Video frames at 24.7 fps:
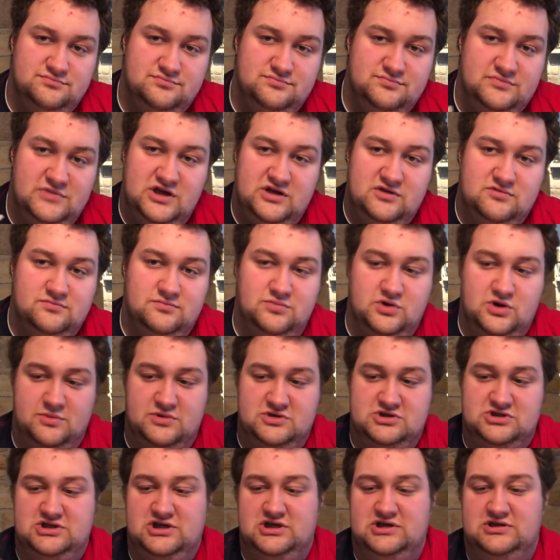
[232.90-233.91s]
yeah, pretty
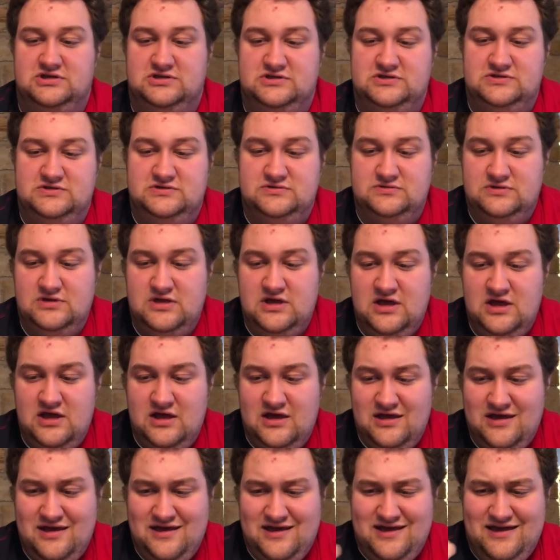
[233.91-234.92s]
much it. It's I
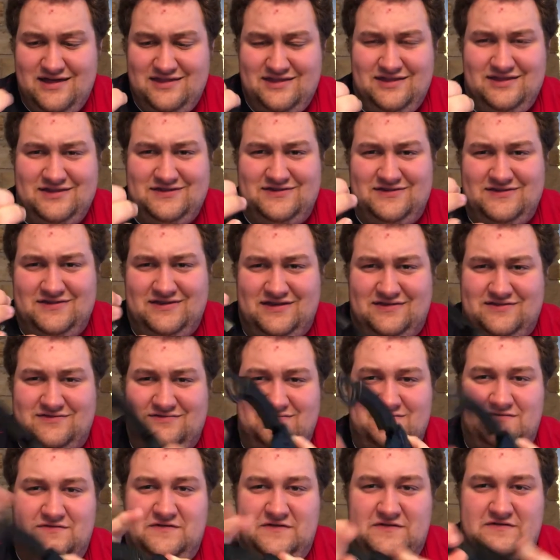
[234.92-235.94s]
think this is like
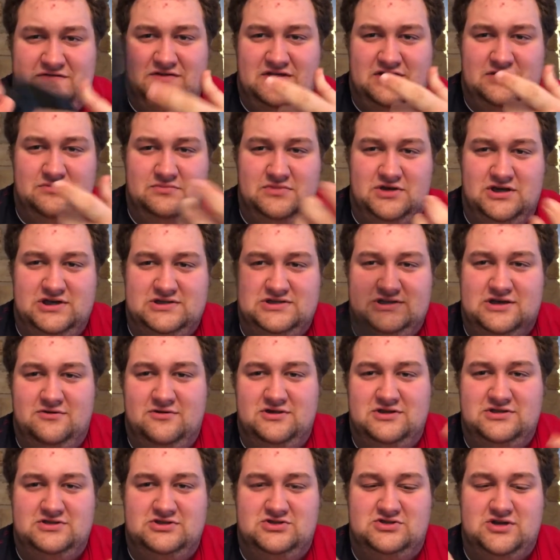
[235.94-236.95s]
15 bucks. I
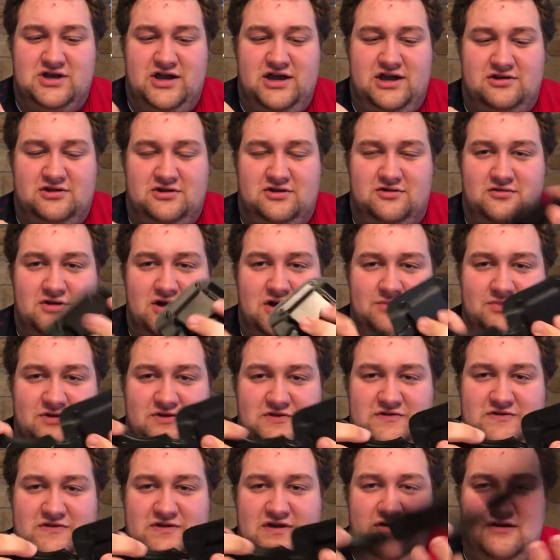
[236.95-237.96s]
wanted to try out a Karambit,
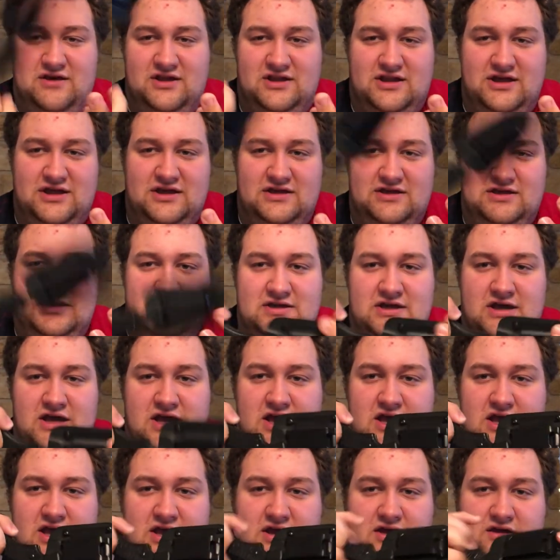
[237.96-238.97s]
see how I like it.
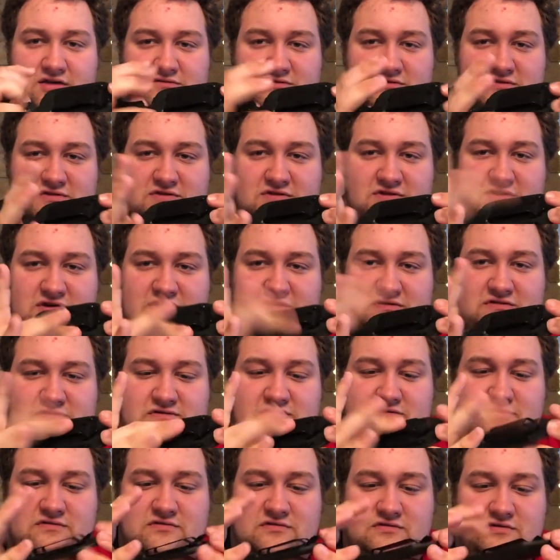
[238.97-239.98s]
Comes with this